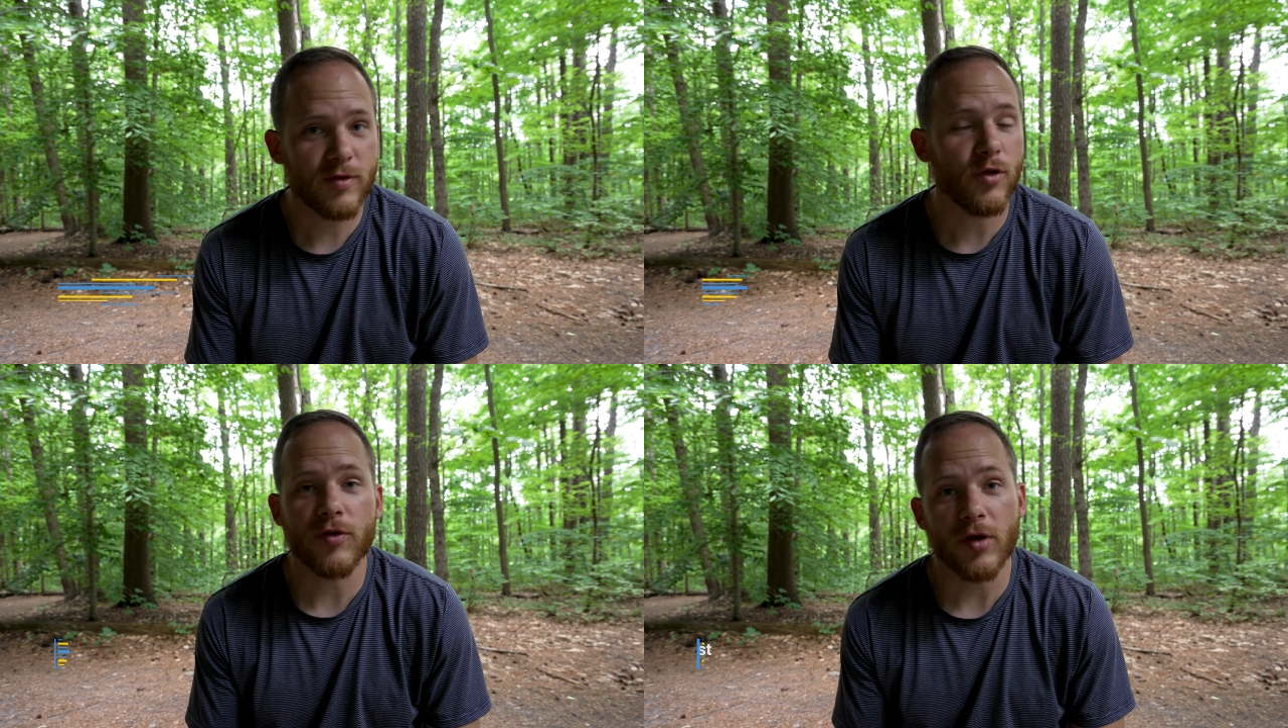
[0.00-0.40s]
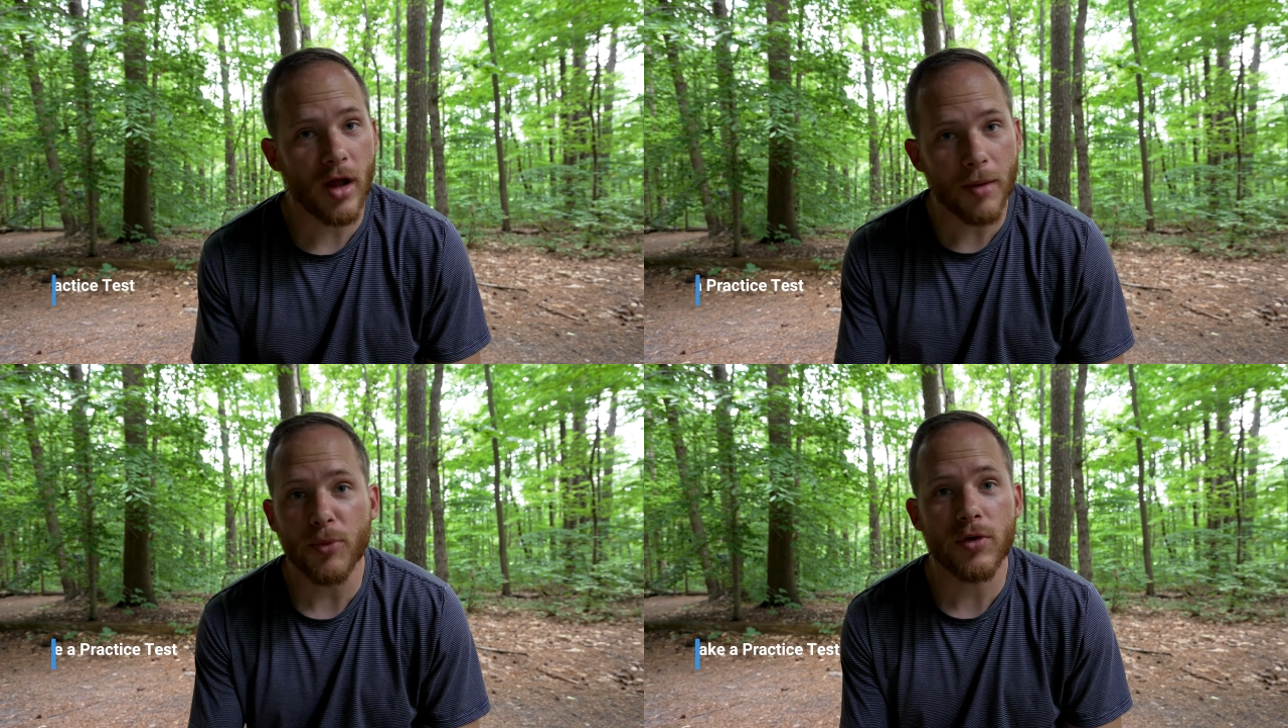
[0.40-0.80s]
There's a
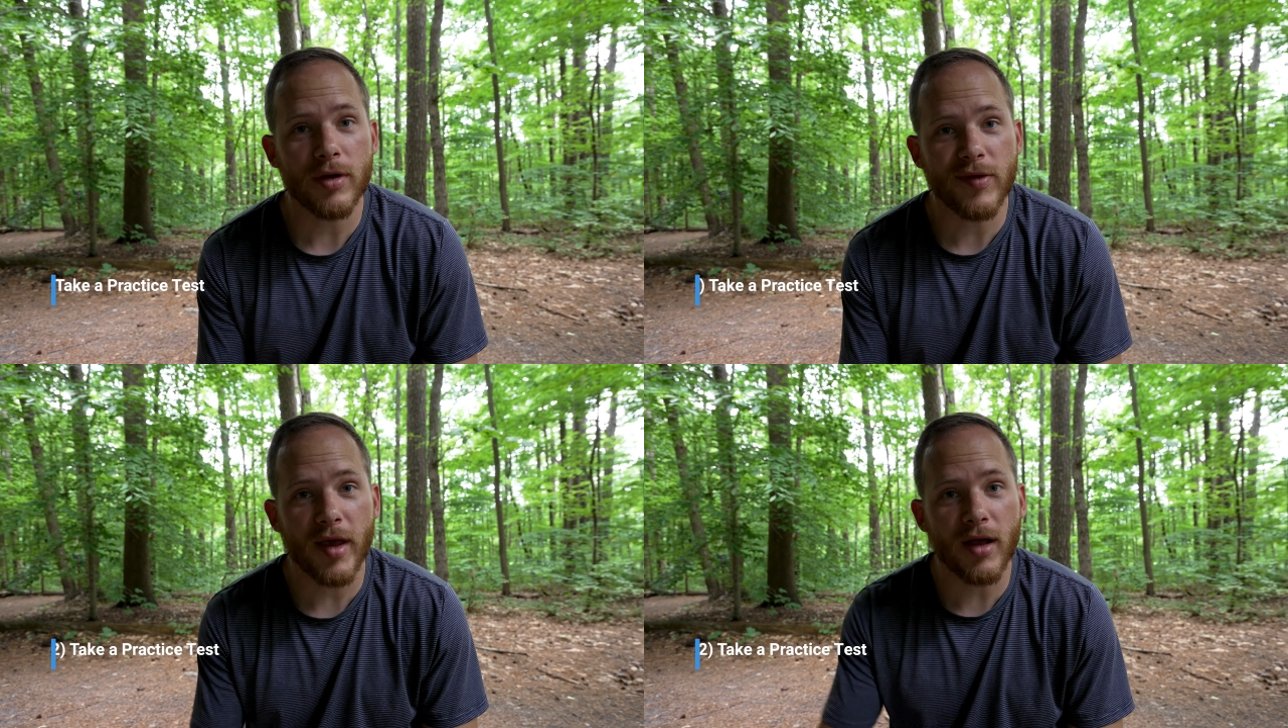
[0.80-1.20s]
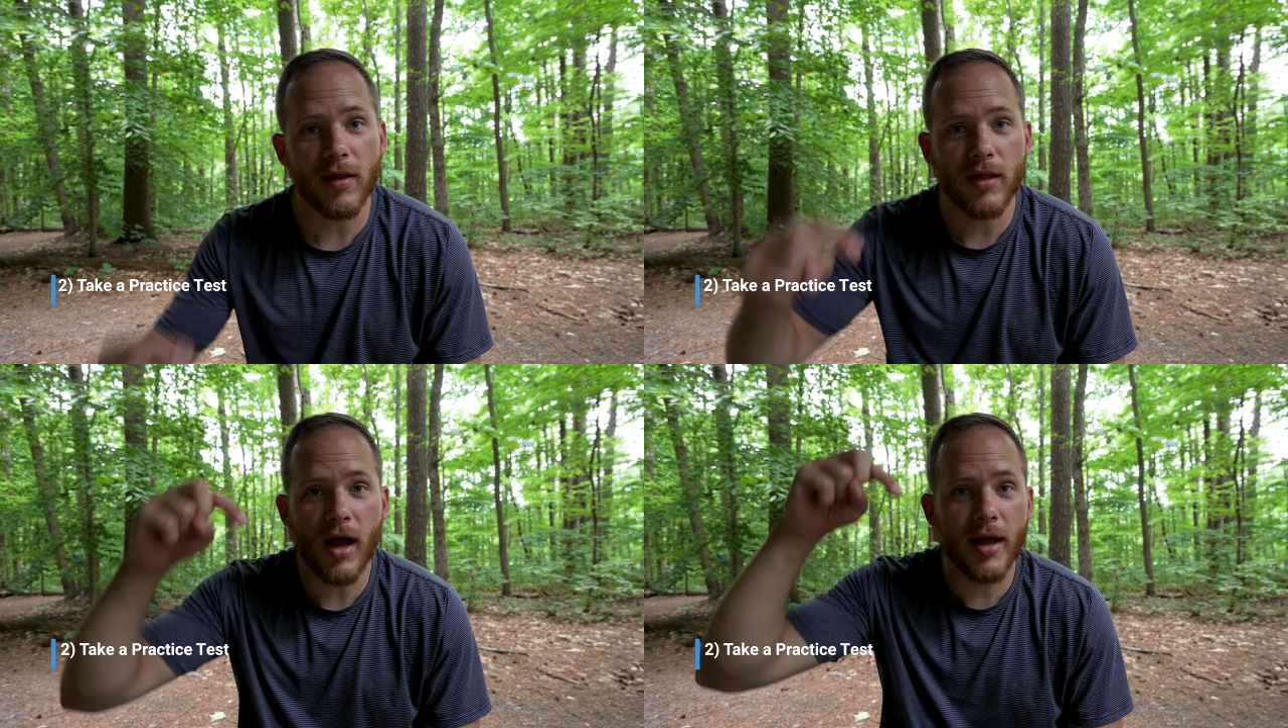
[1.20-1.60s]
couple you can take
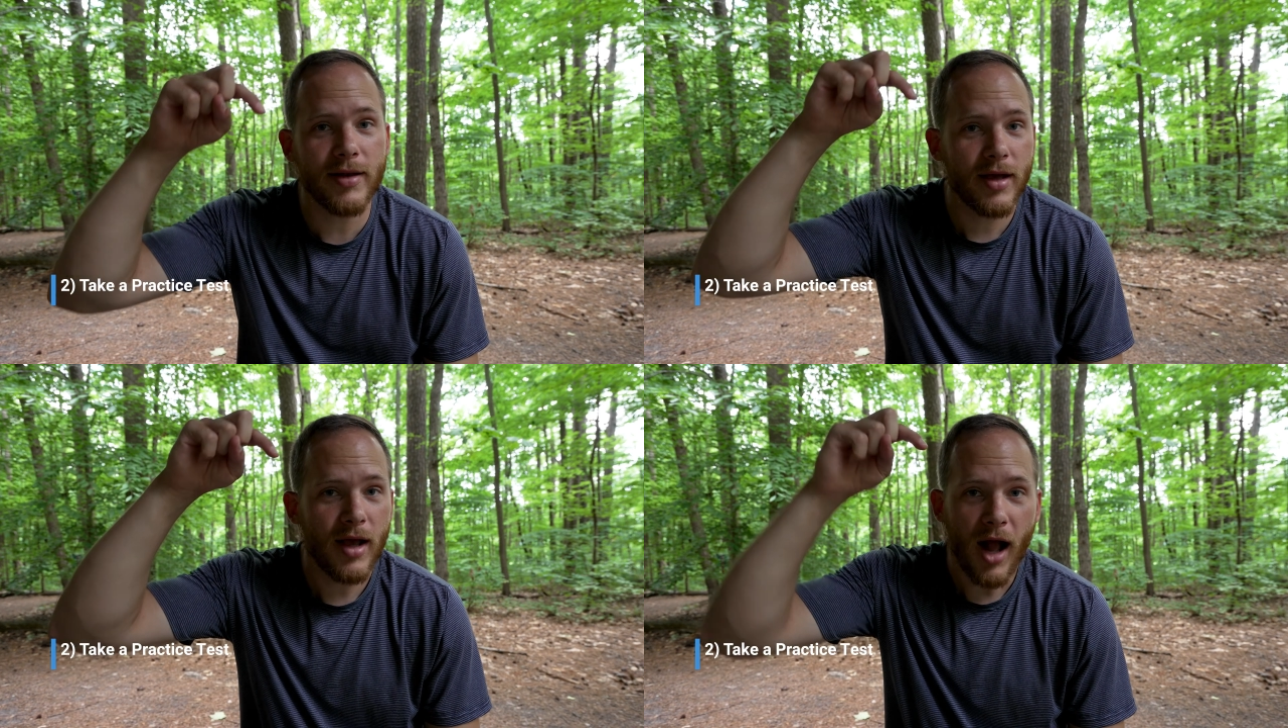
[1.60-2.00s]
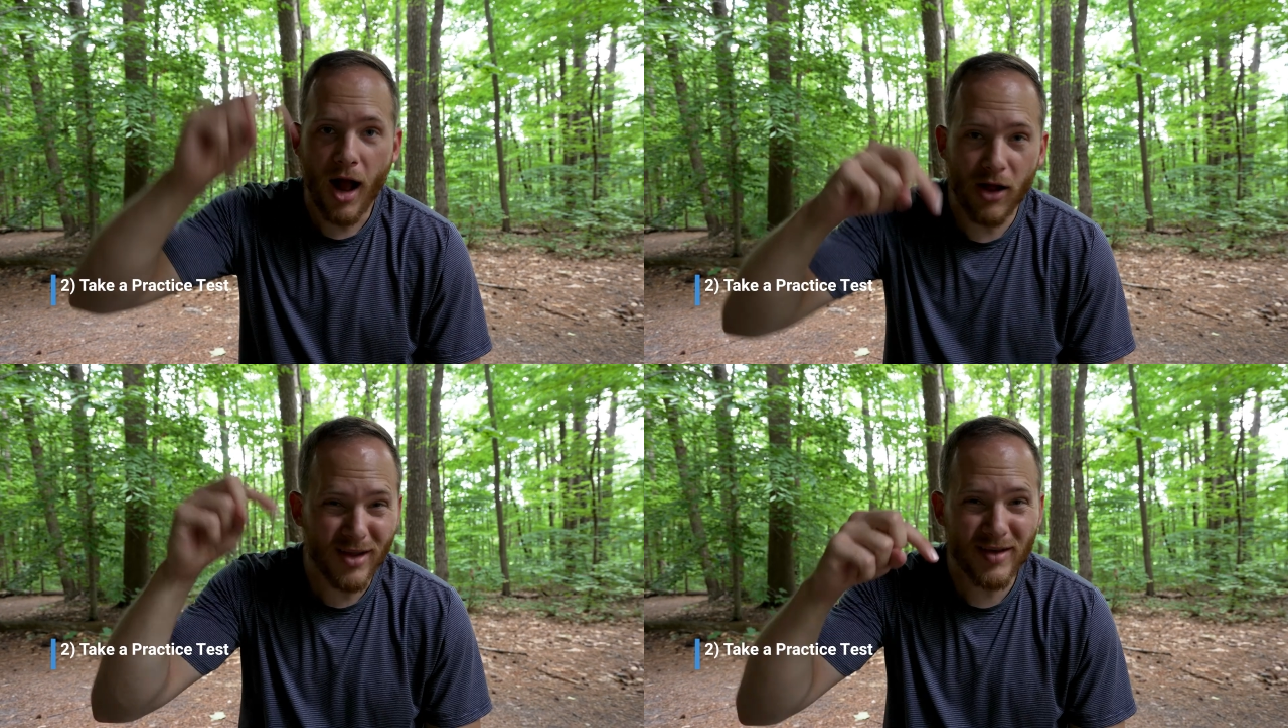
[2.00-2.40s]
online.
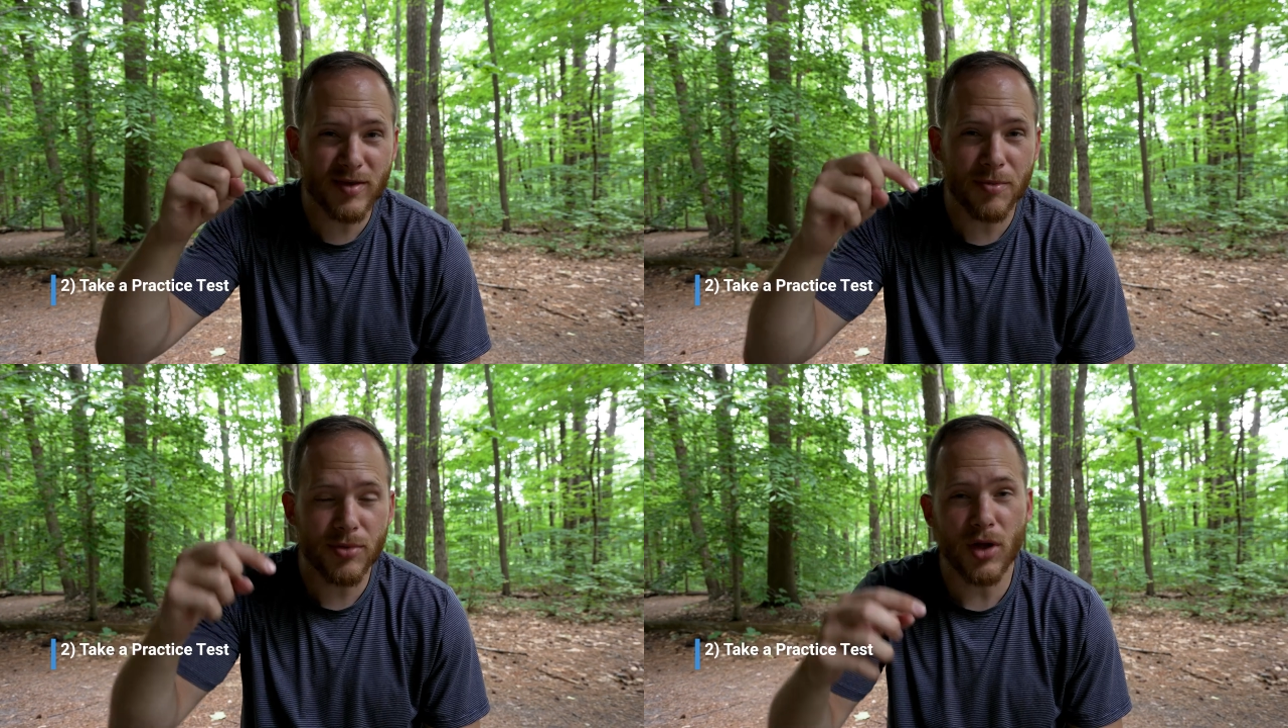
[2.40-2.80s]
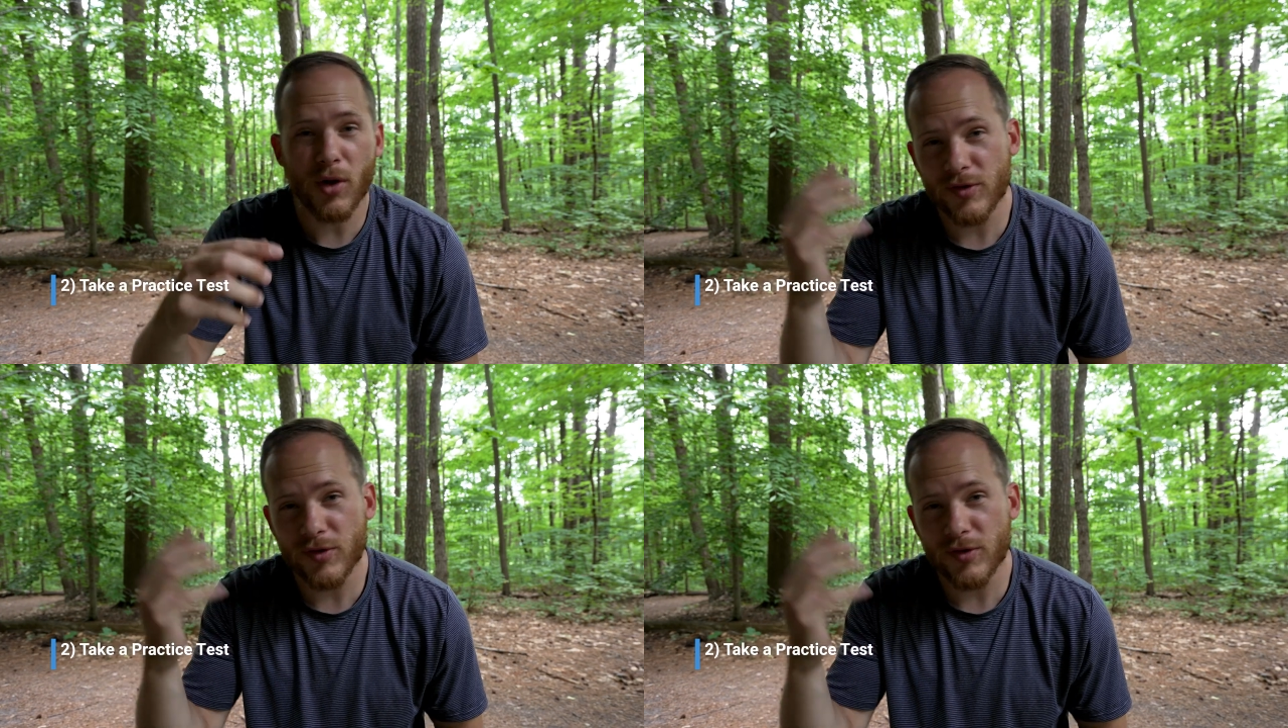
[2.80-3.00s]
I'll link some below.